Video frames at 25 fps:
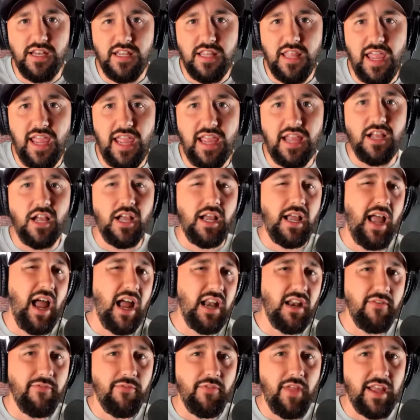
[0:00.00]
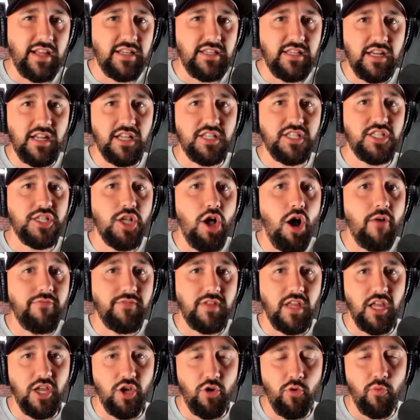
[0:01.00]
they kind of like did a soft
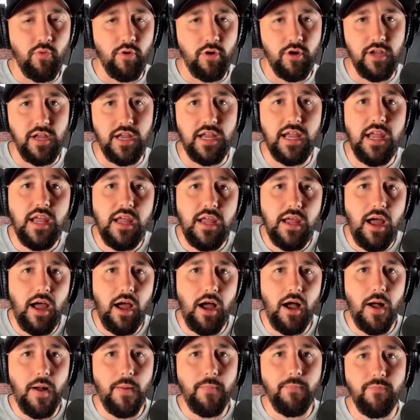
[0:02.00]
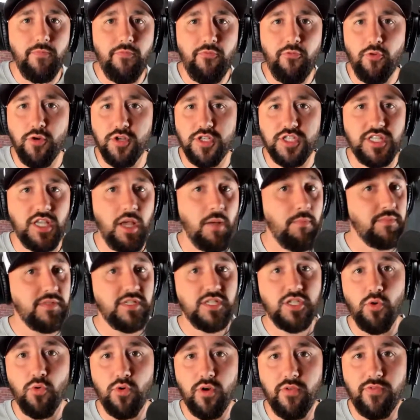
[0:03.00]
inquiry for some
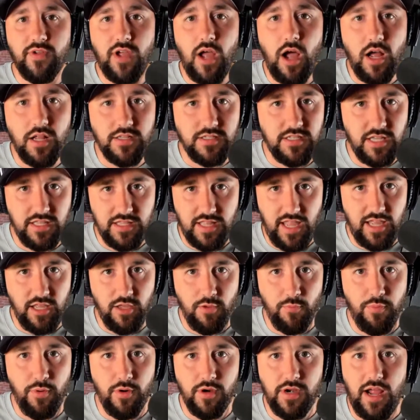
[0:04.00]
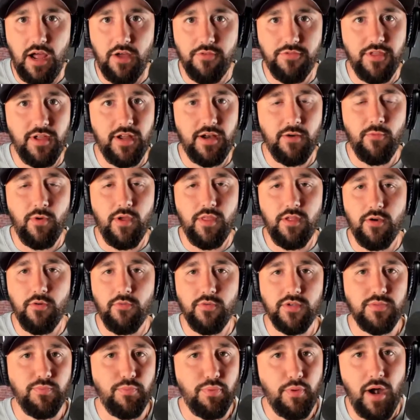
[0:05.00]
sort of content that you put out there, whether it
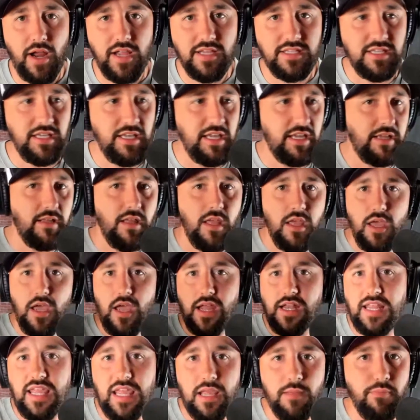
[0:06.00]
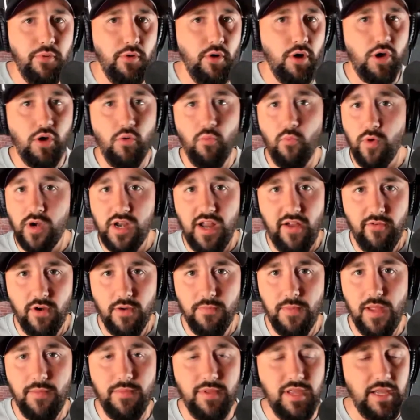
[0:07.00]
was pricing, an ebook, whatever it
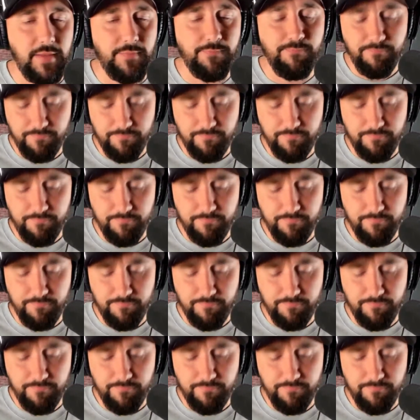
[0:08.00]
may be.